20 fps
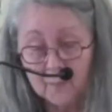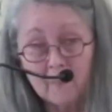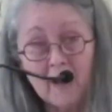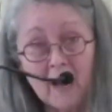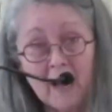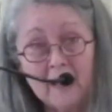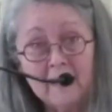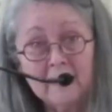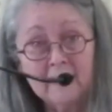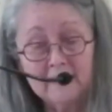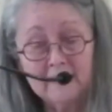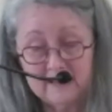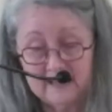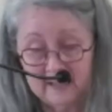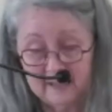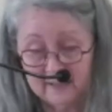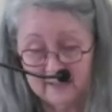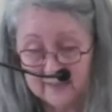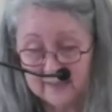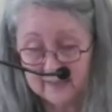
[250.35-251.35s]

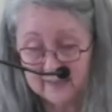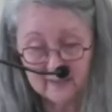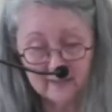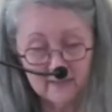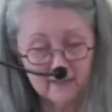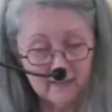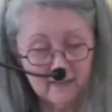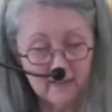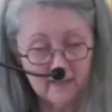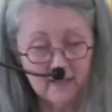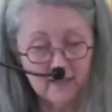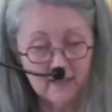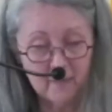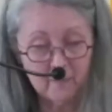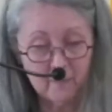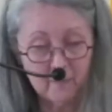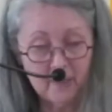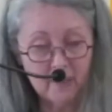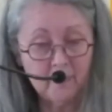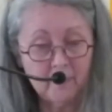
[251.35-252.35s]
politics
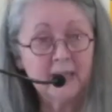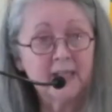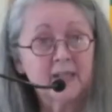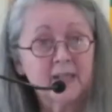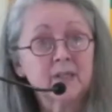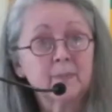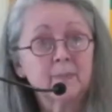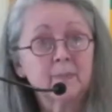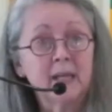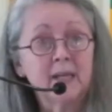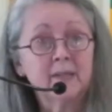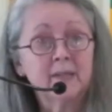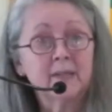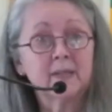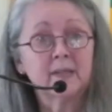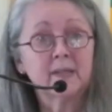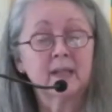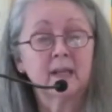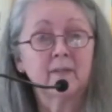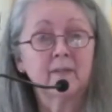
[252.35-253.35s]
and public
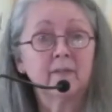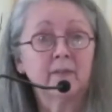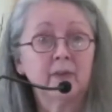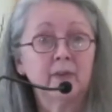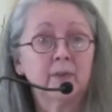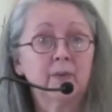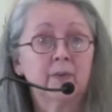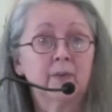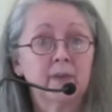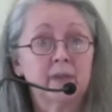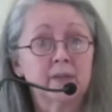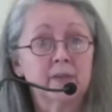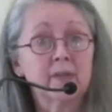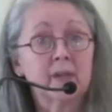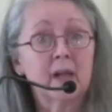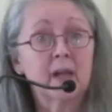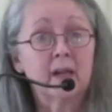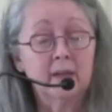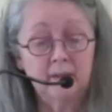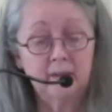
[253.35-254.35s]
spaces that fuel this
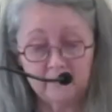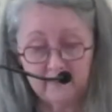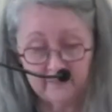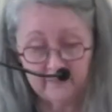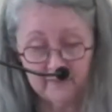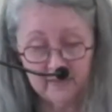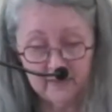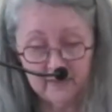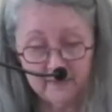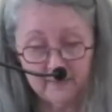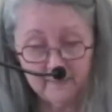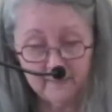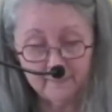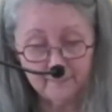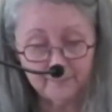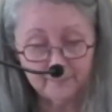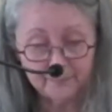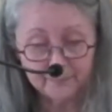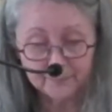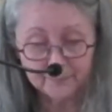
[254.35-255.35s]
kind of fear.
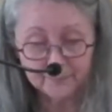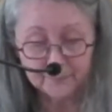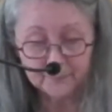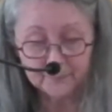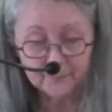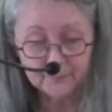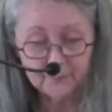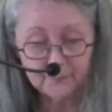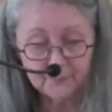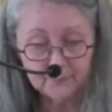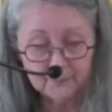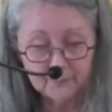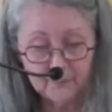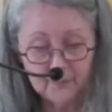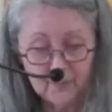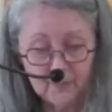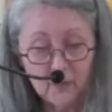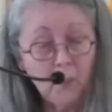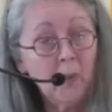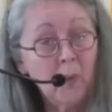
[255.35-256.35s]

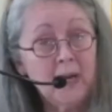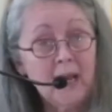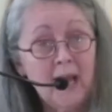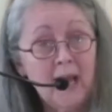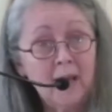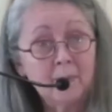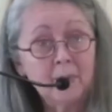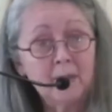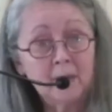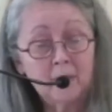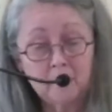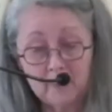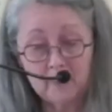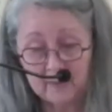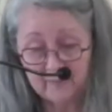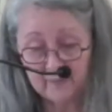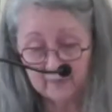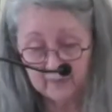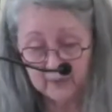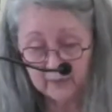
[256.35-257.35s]
What happened in
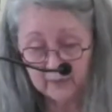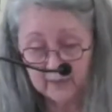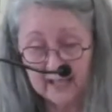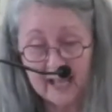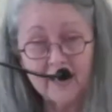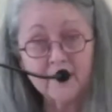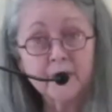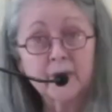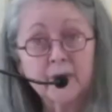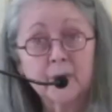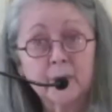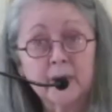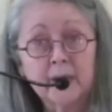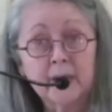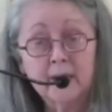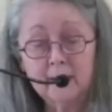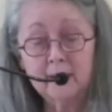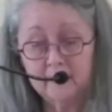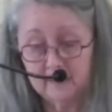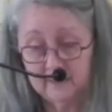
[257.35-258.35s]
Buffalo last
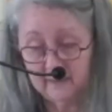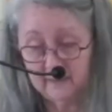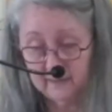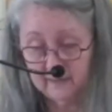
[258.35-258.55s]
week,